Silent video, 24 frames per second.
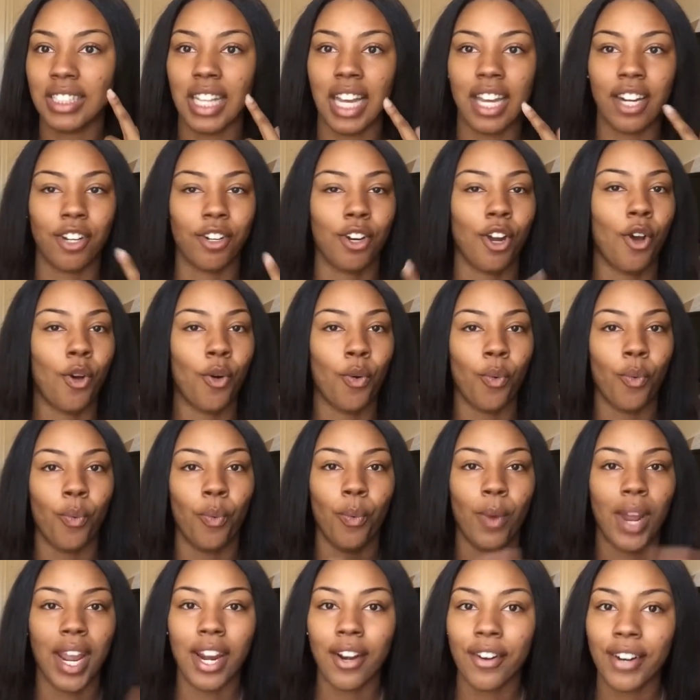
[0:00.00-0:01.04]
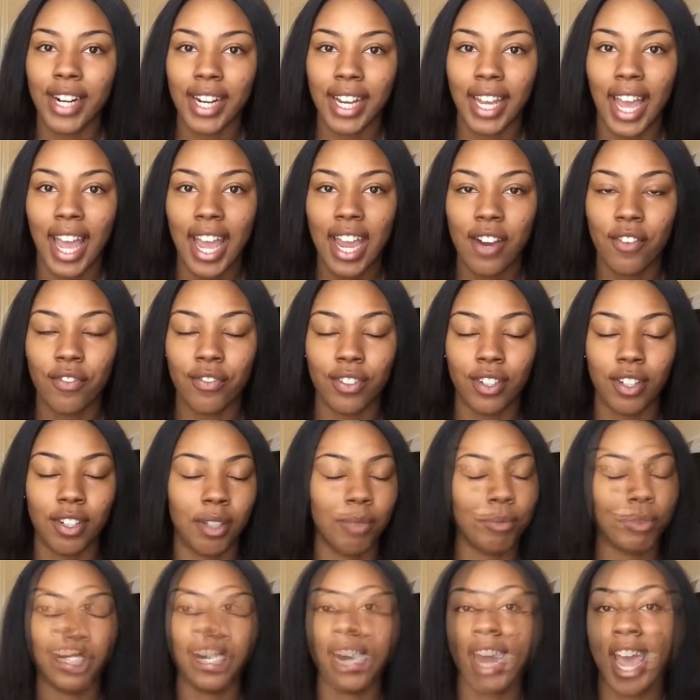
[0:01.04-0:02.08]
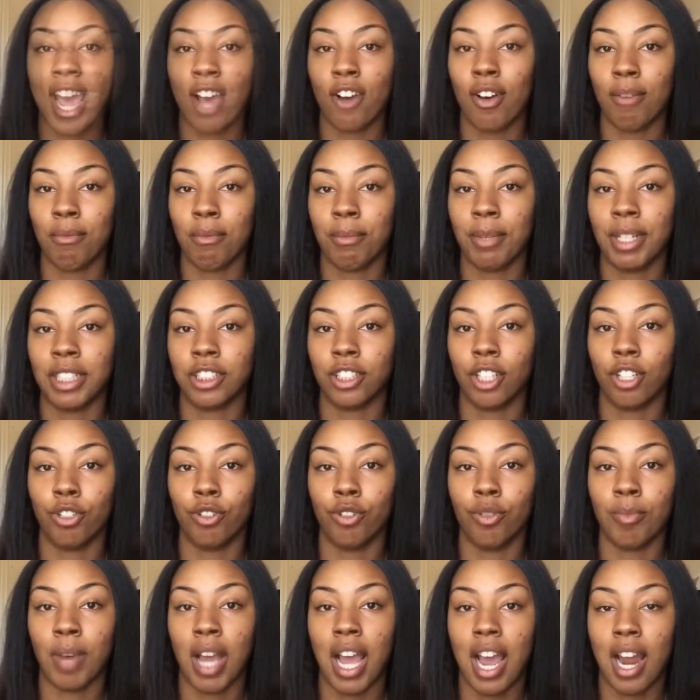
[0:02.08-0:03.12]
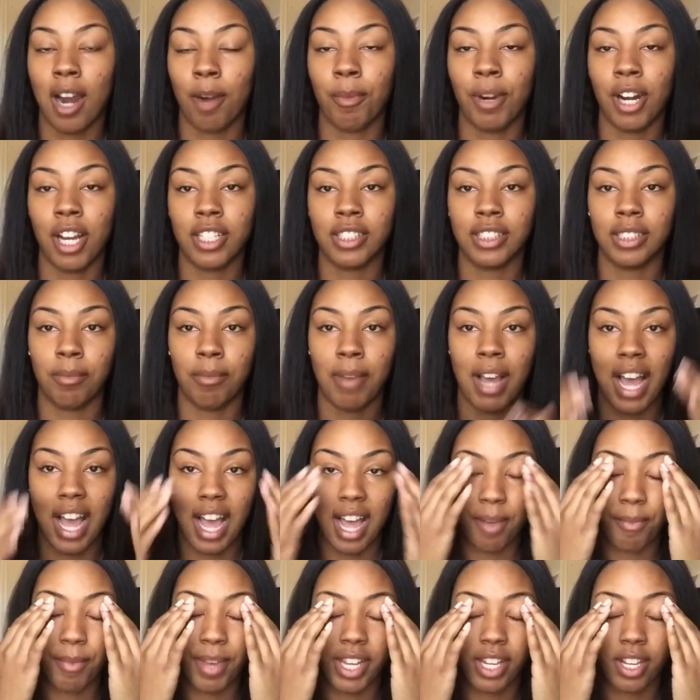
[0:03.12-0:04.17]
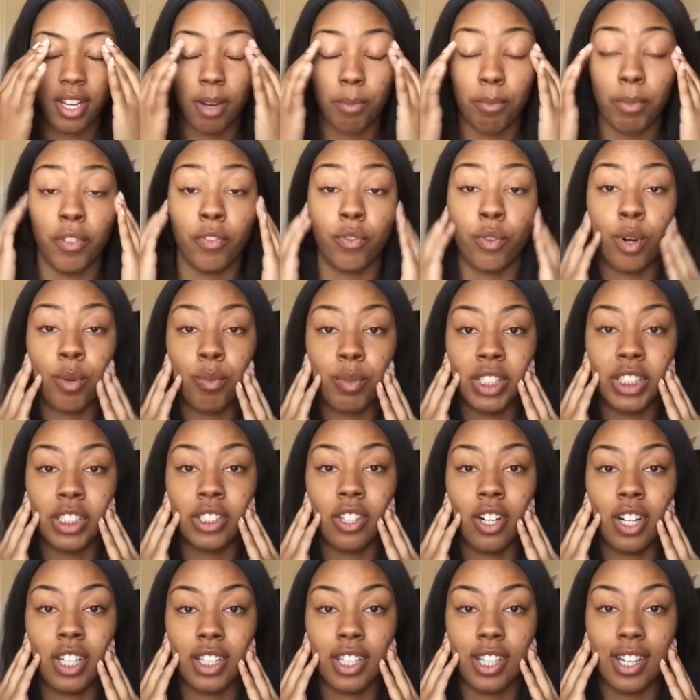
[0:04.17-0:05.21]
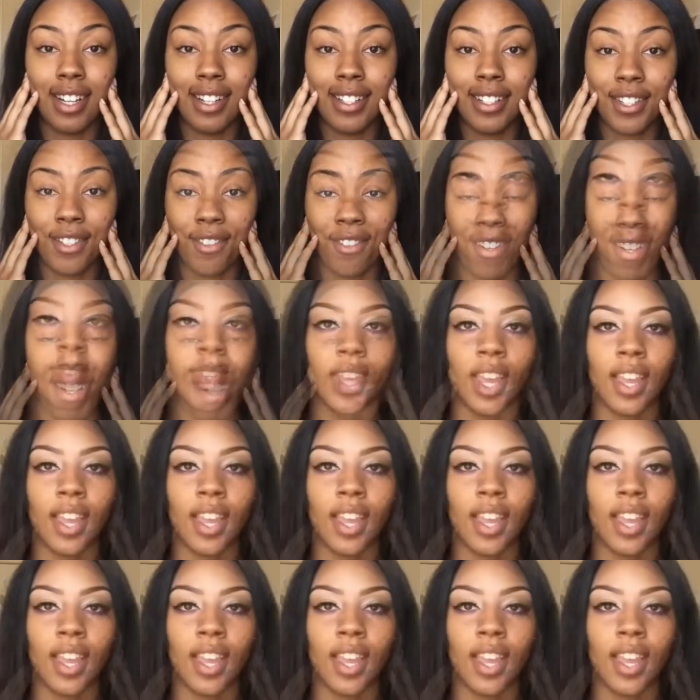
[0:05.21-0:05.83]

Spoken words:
I don't know where it came from. Now I'm about to go do my eyebrows and my eye makeup before we start the contour.